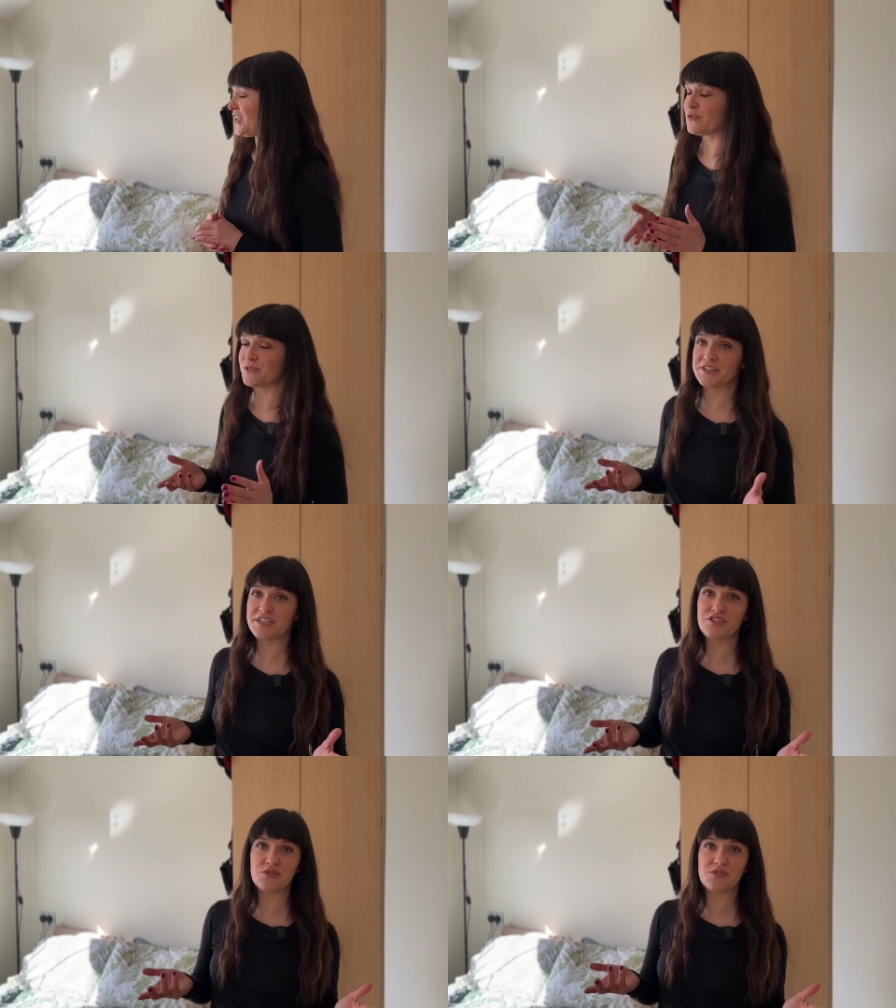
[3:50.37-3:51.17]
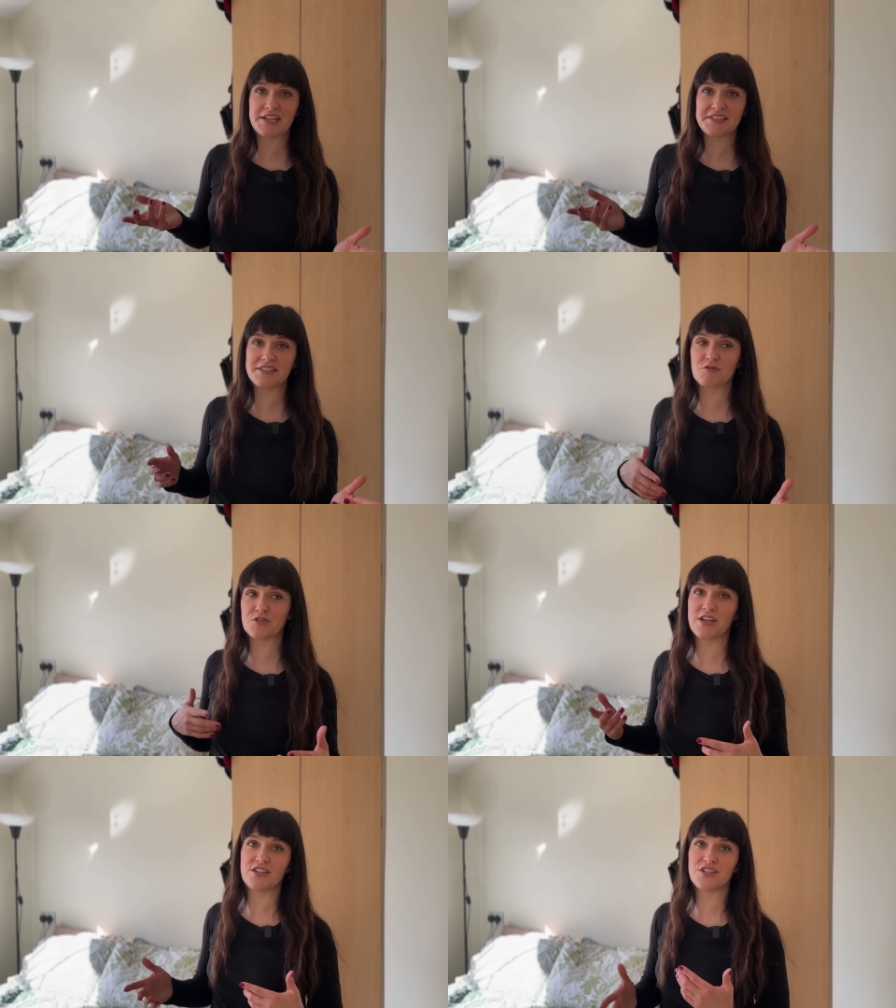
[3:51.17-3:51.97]
You always need 2 sets in
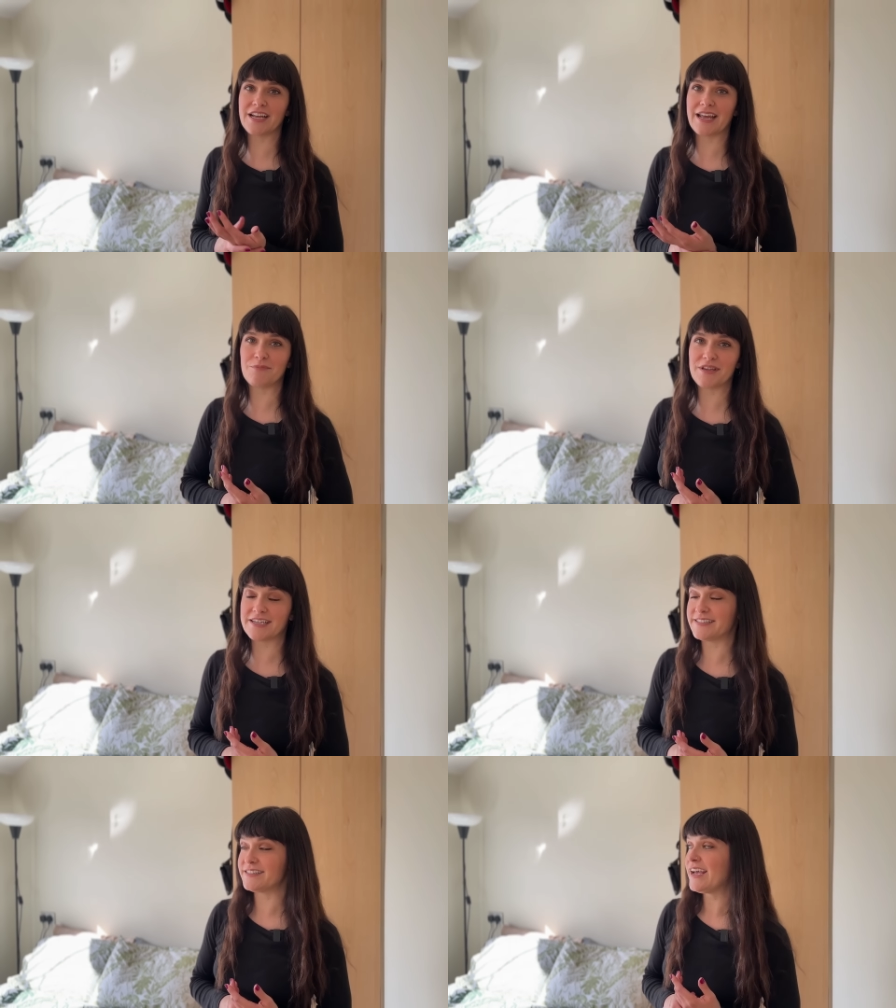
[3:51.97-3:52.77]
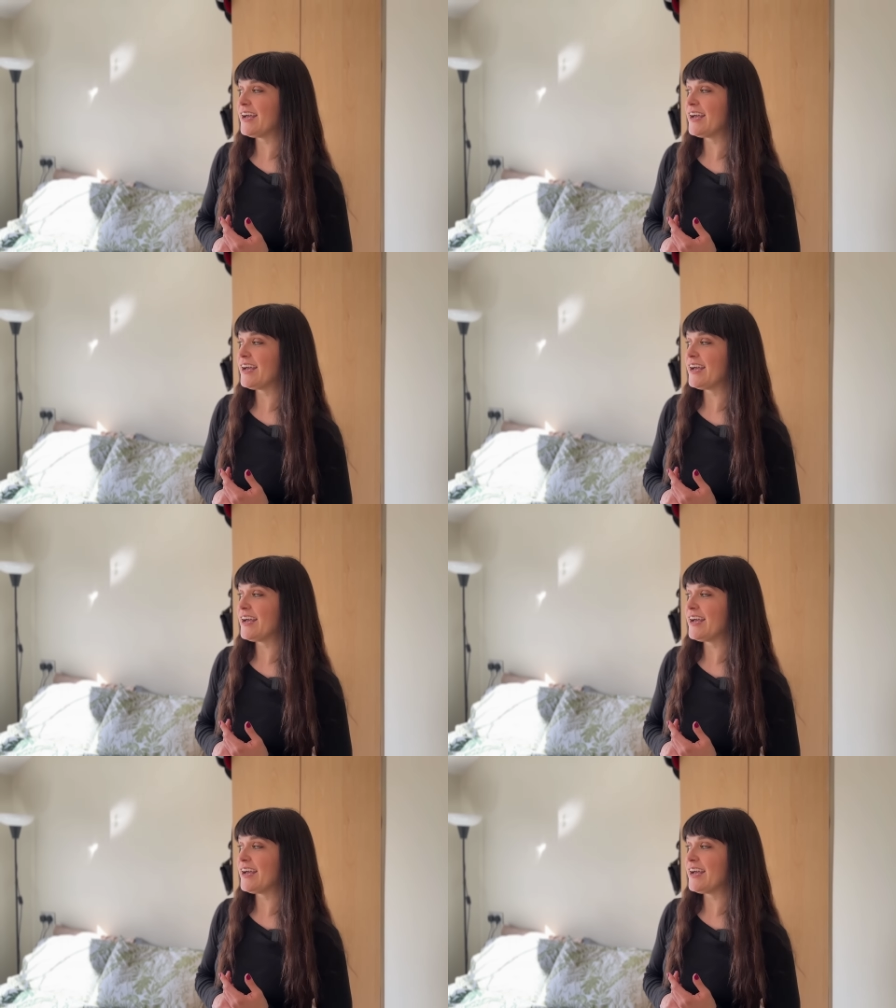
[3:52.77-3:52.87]
rotation again, because